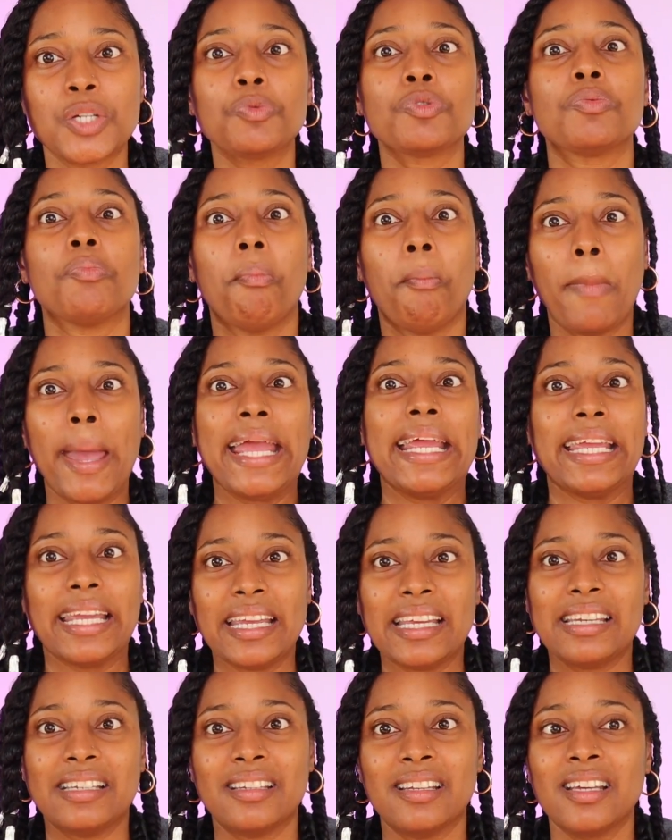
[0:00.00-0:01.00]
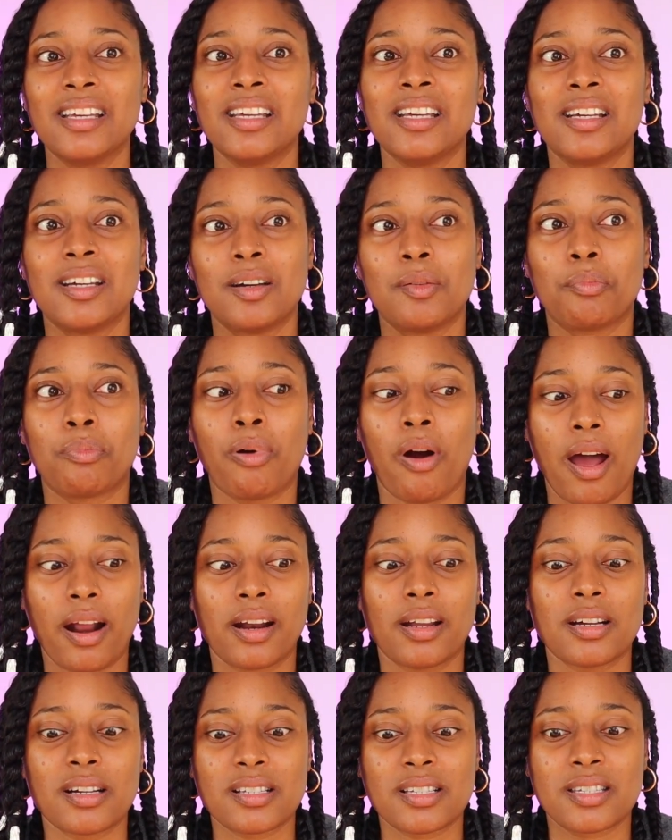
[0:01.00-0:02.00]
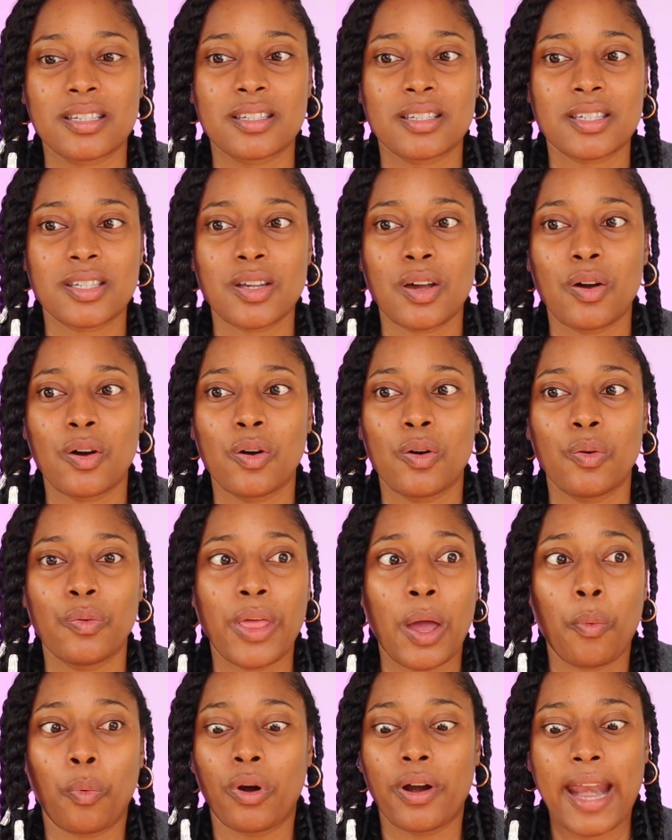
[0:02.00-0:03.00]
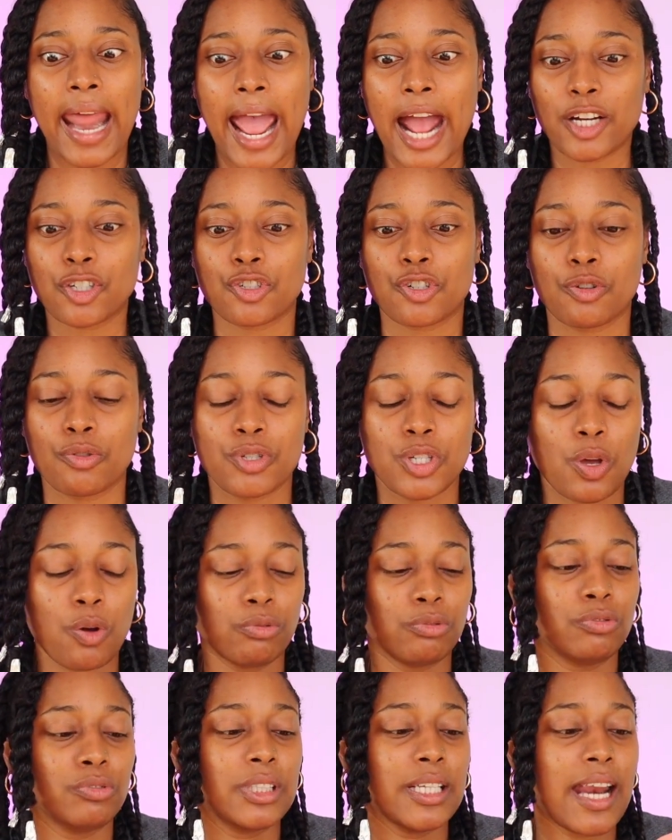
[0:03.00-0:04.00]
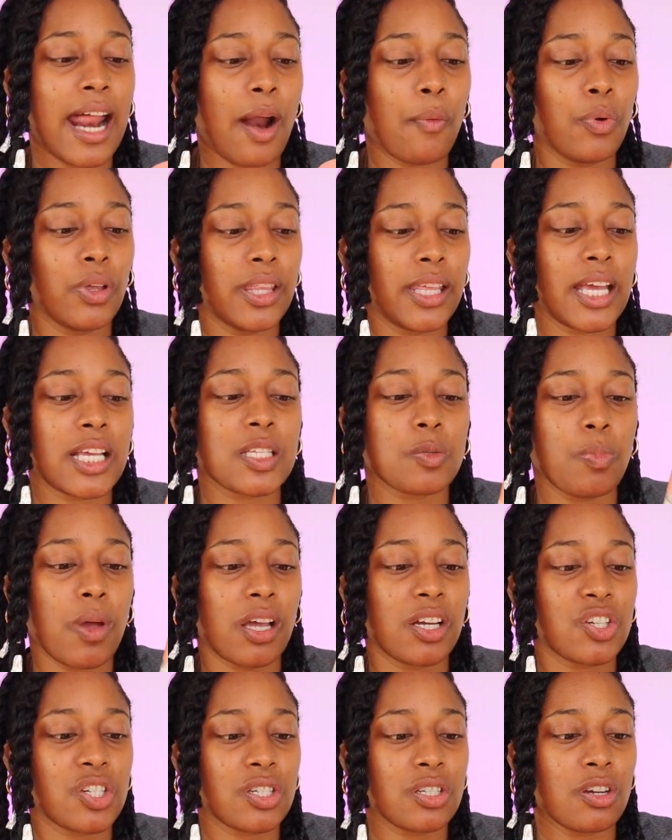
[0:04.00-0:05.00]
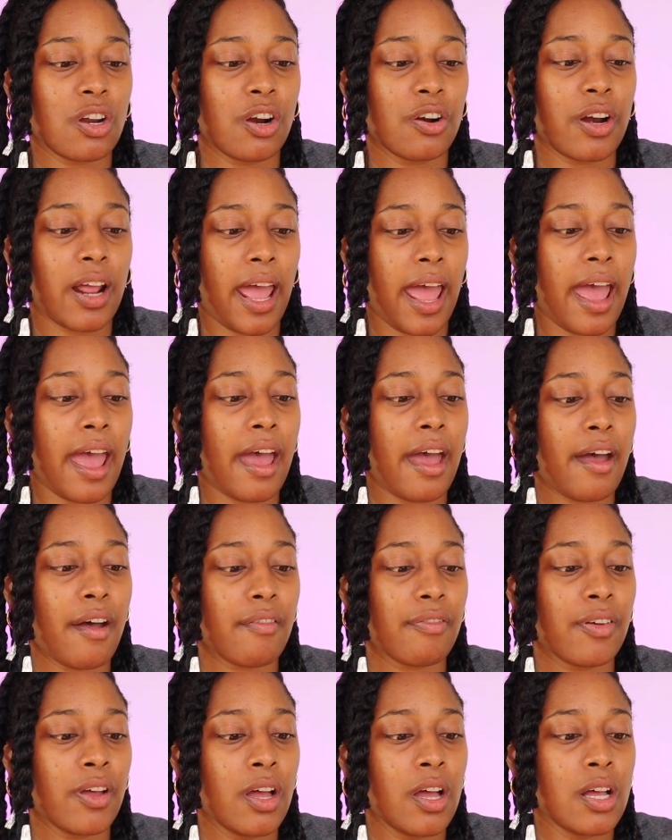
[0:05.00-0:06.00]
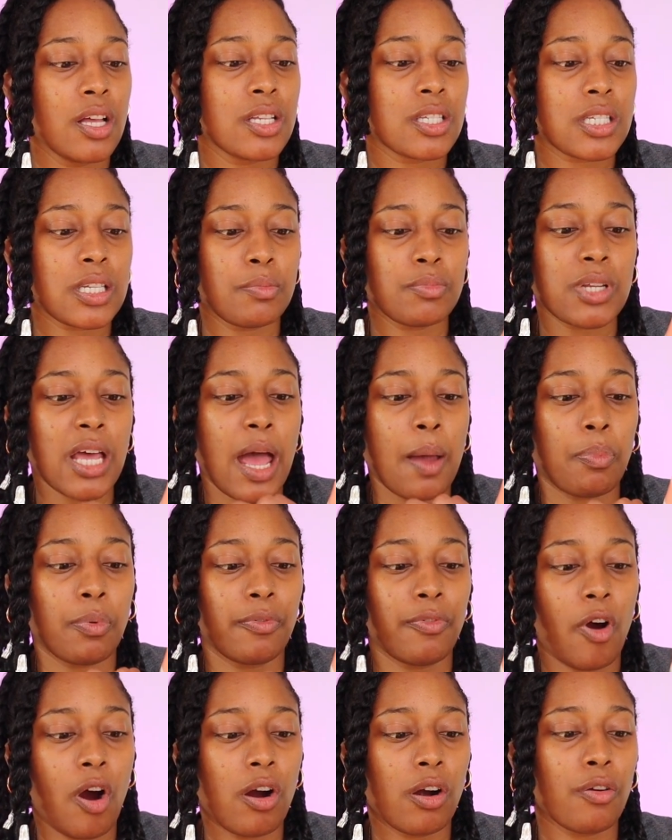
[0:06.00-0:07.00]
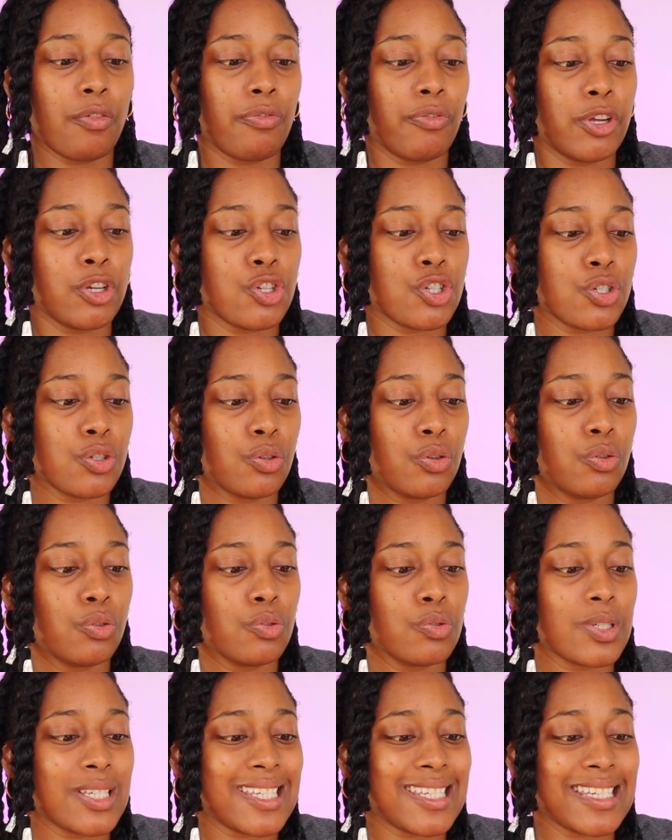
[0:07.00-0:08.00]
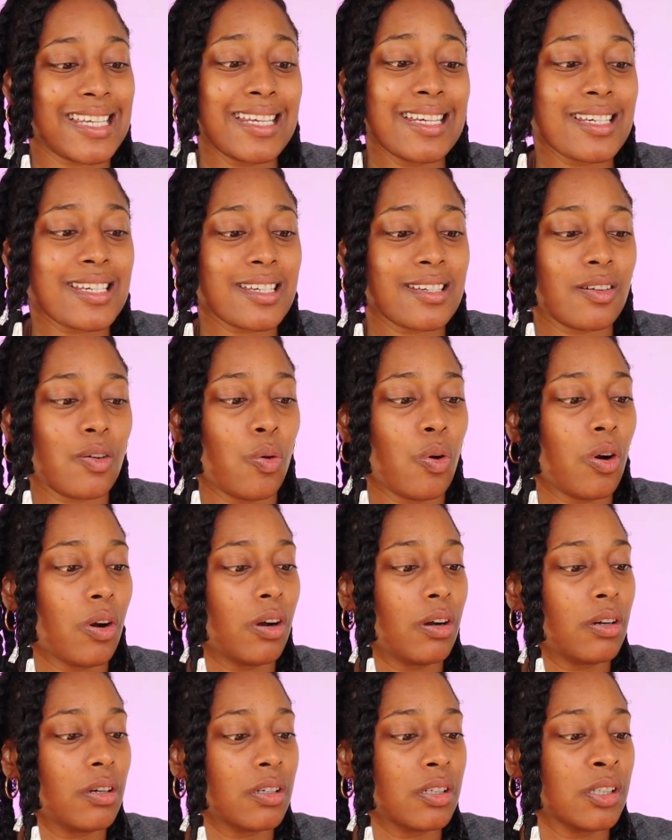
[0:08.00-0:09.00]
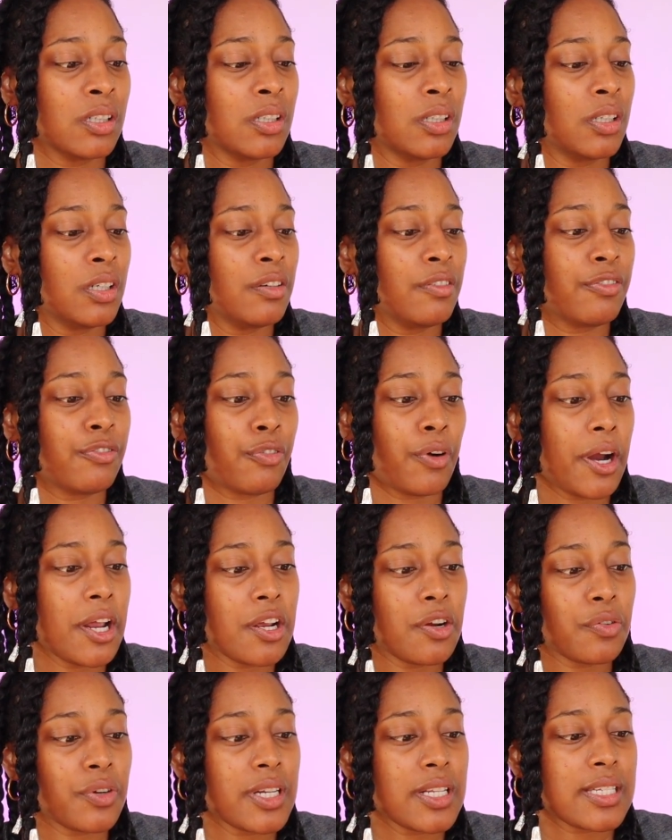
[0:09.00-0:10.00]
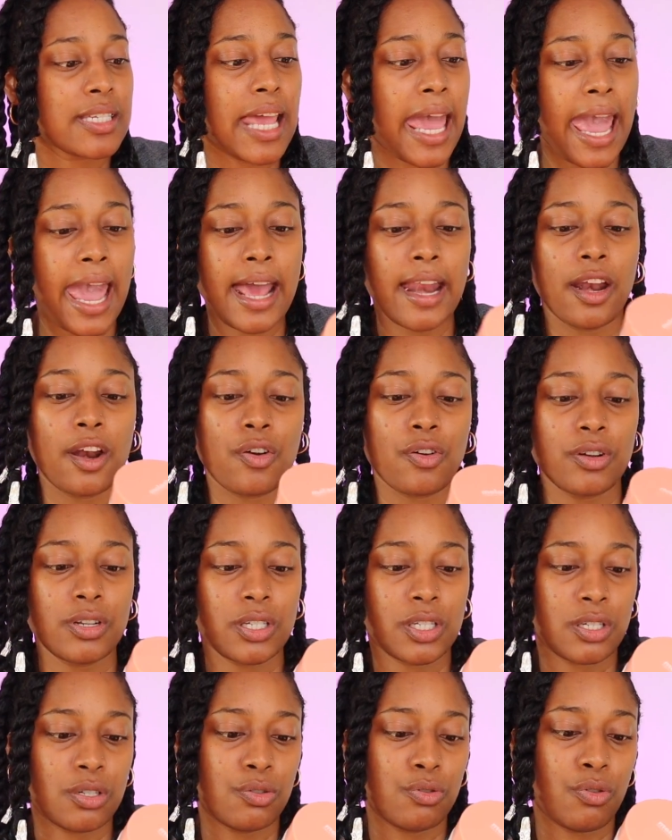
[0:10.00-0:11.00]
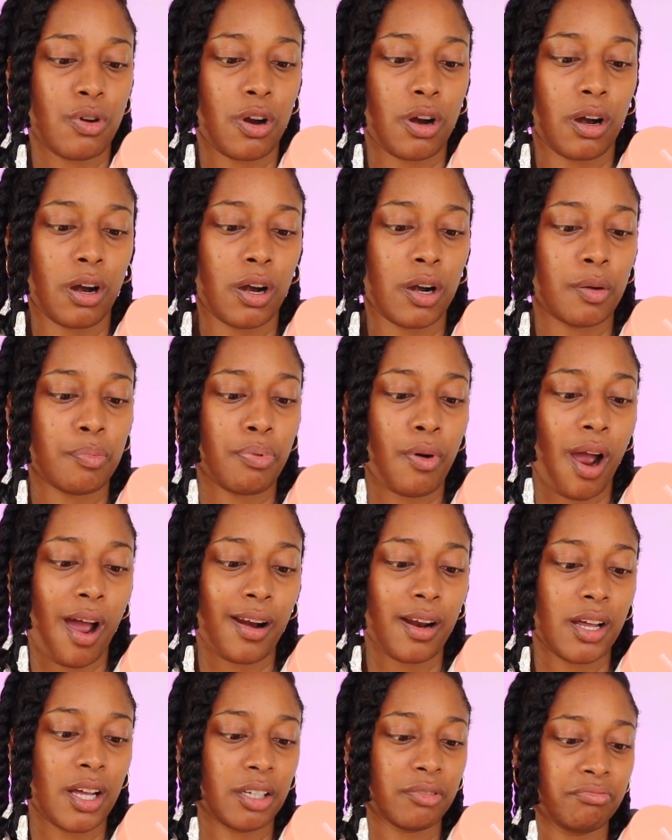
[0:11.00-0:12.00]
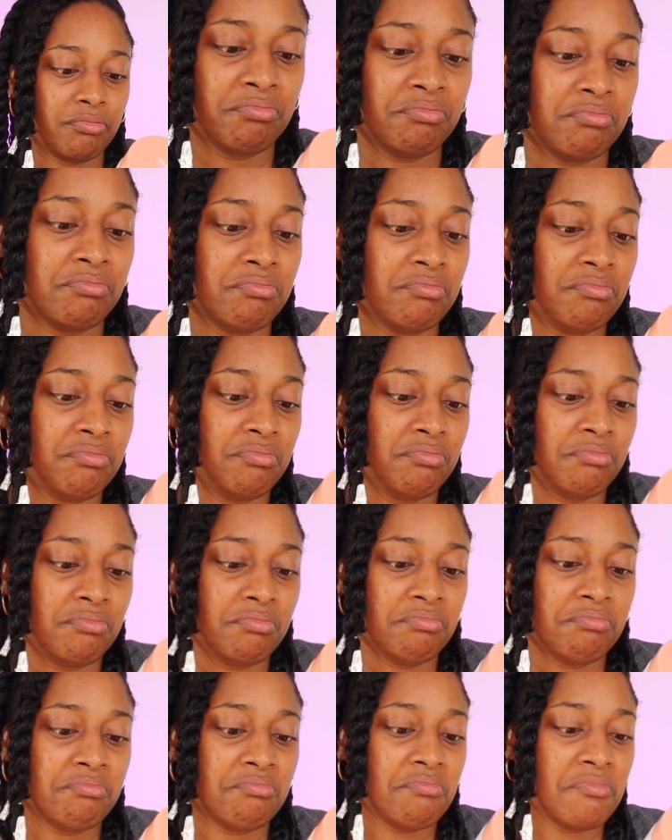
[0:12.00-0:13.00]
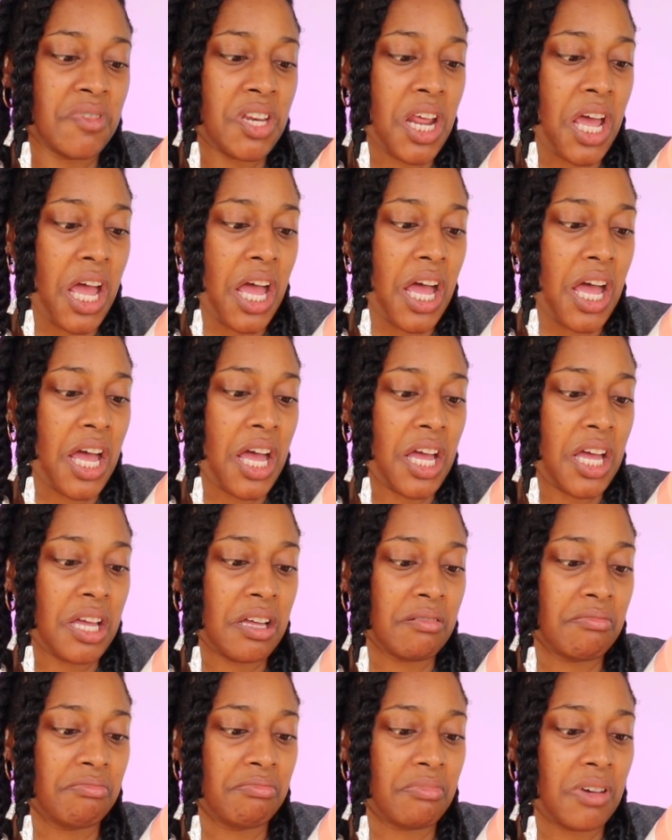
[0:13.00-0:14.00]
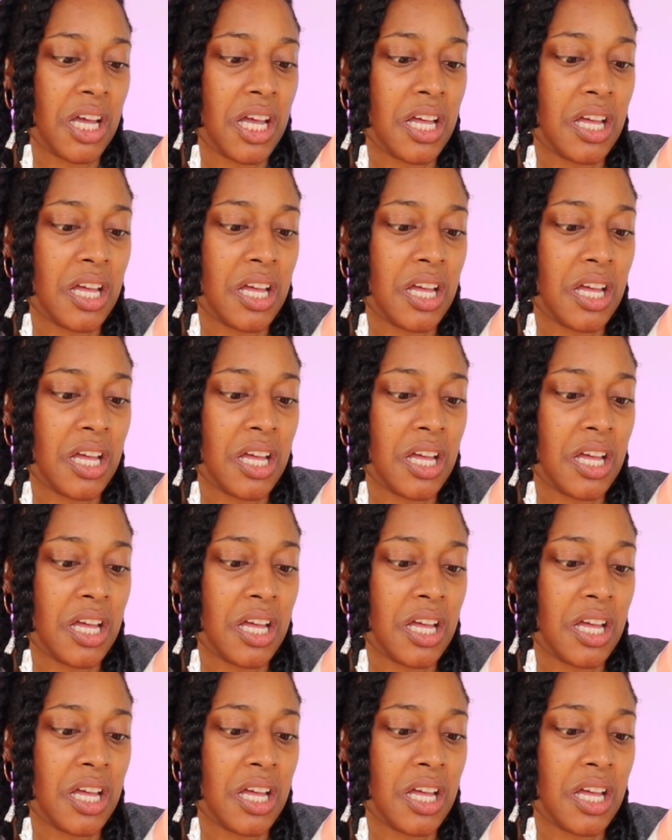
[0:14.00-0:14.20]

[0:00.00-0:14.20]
she was making products so that were natural. So did I really expect her to have some type of artificial scent or fragrance added onto her product? Nah,